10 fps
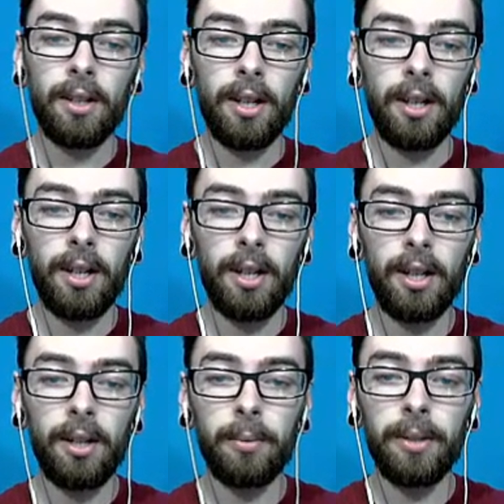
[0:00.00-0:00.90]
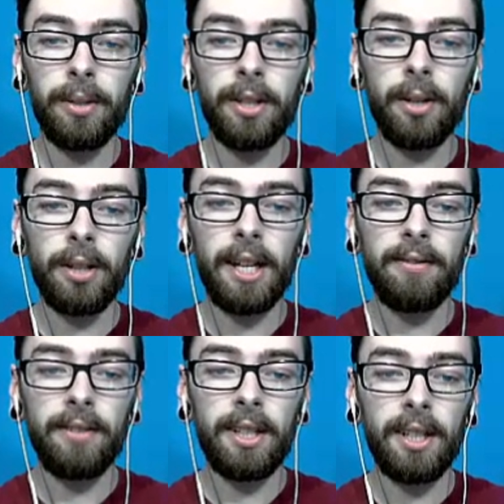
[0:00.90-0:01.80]
Uh, we know what an
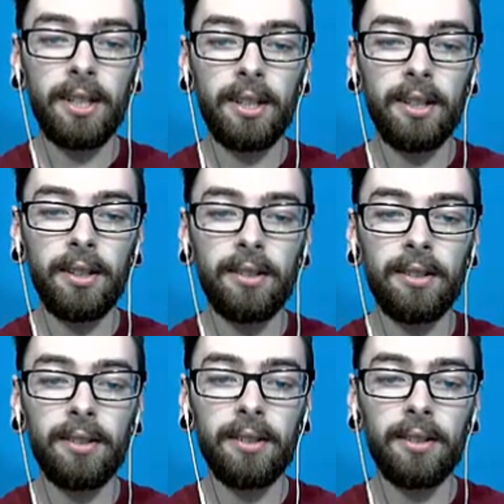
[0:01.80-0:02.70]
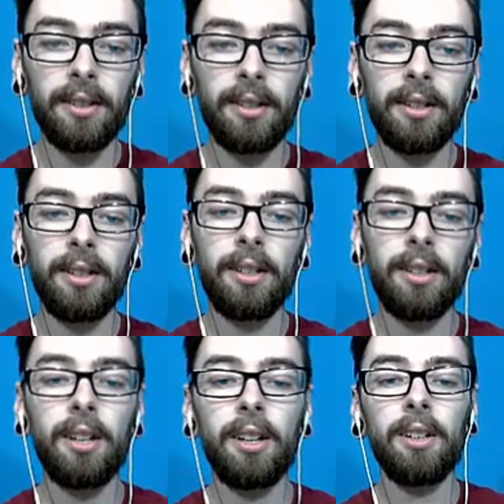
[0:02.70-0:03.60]
IV is.
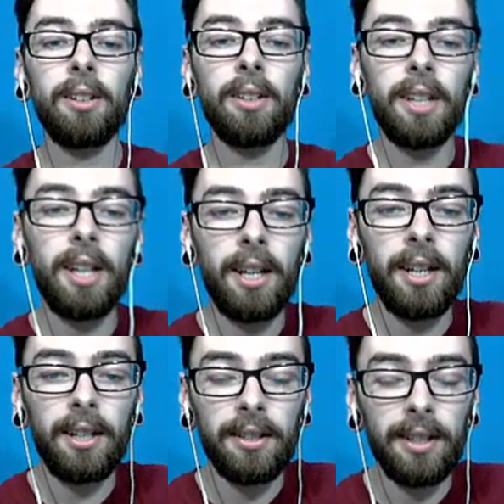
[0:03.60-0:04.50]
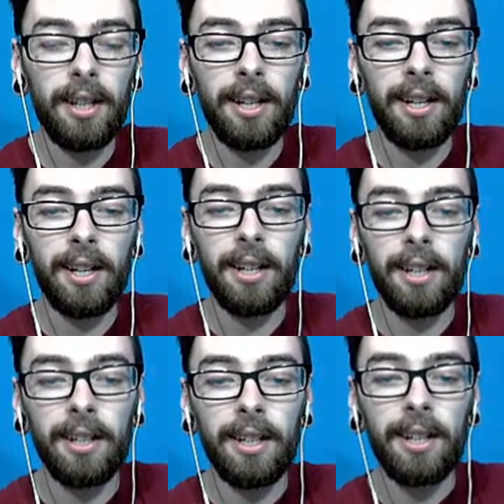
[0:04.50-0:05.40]
Oh, okay. Did I...
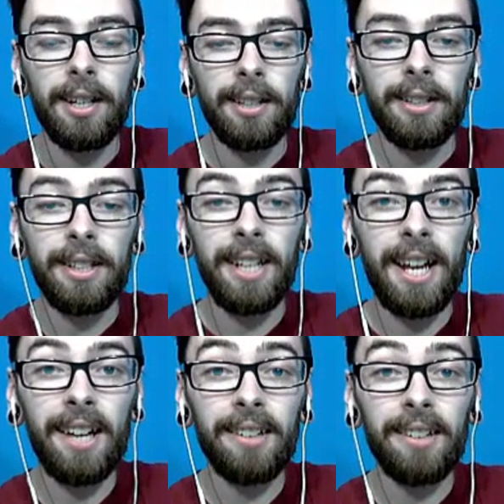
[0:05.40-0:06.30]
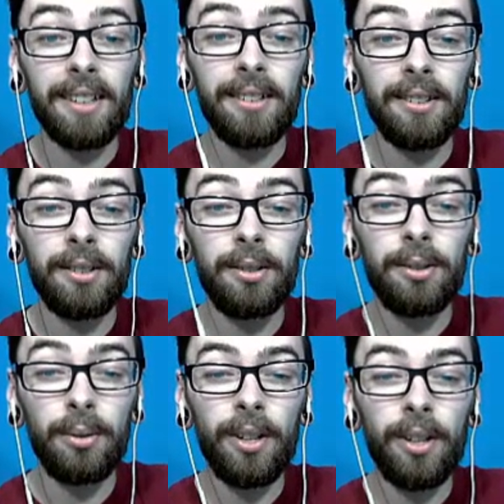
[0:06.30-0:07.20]
Did he ask us,
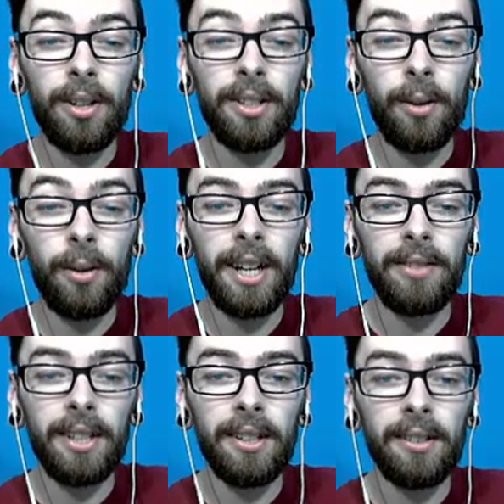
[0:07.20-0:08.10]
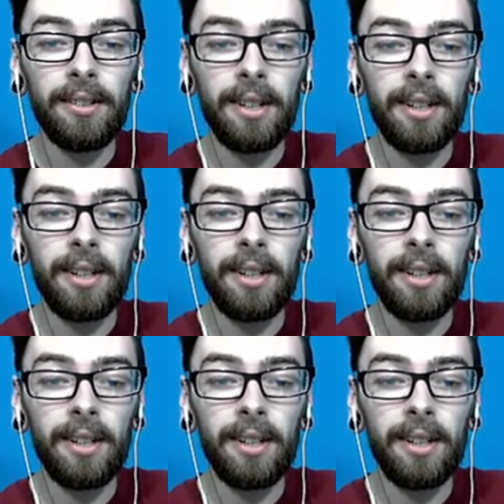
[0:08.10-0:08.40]
do we know what an IV is?